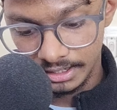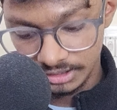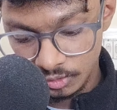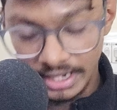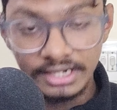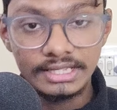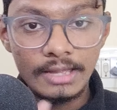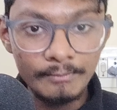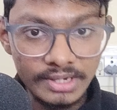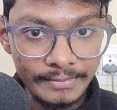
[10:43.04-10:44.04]
you can
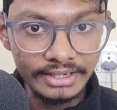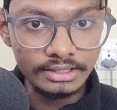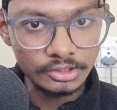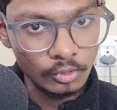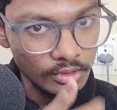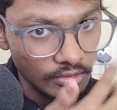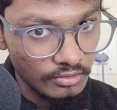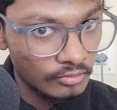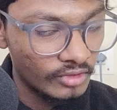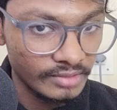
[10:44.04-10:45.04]
implement your
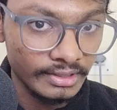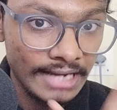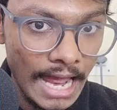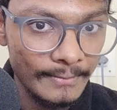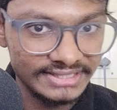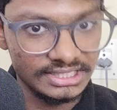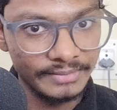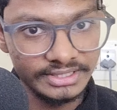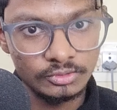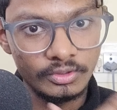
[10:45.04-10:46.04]
whatever lab
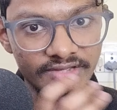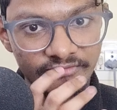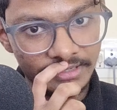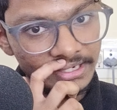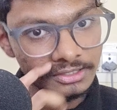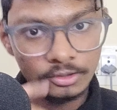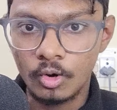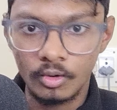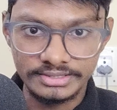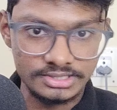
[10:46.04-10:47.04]
assignments you are given, right? In your
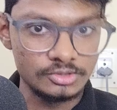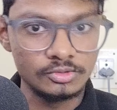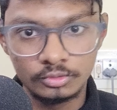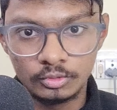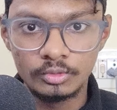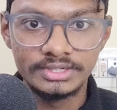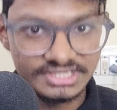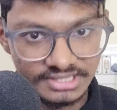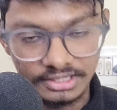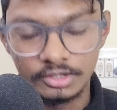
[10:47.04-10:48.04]
college you do
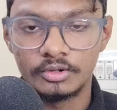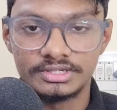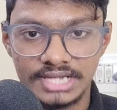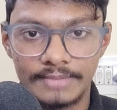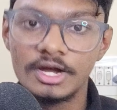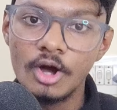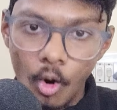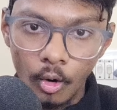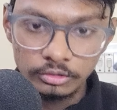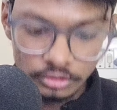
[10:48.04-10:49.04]
digital electronics lab,
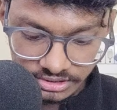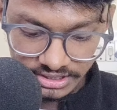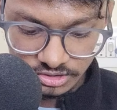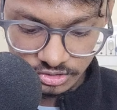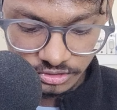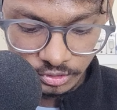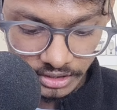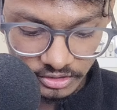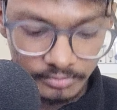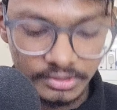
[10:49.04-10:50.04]
all those things you
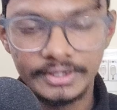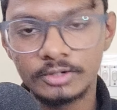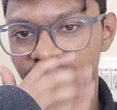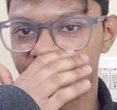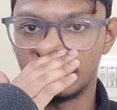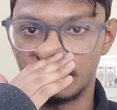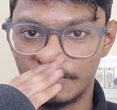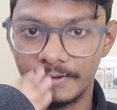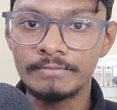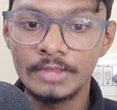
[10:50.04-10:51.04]
try to implement on Verilog.
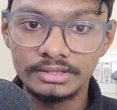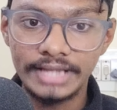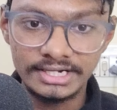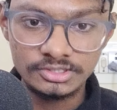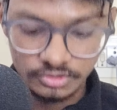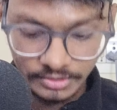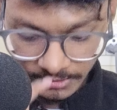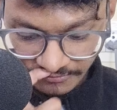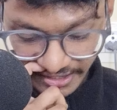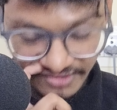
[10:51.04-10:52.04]
Okay, that is also
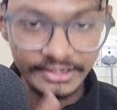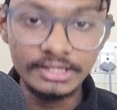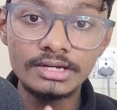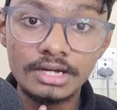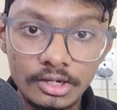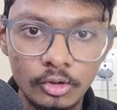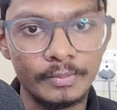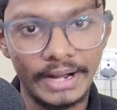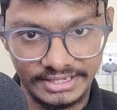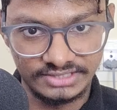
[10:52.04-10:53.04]
a very good
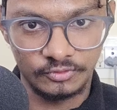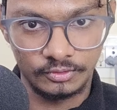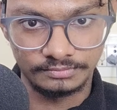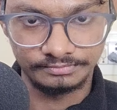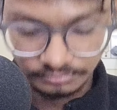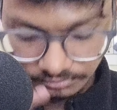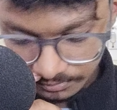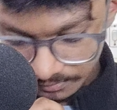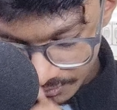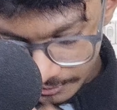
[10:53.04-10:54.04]
practice for you.
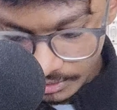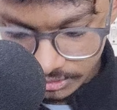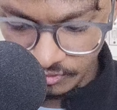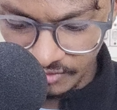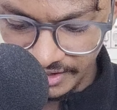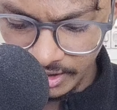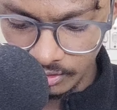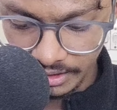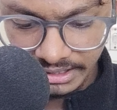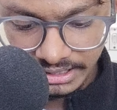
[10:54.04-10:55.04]
So for
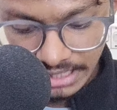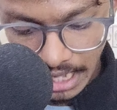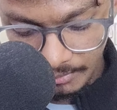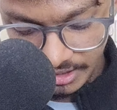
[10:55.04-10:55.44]
Verilog, right, I'm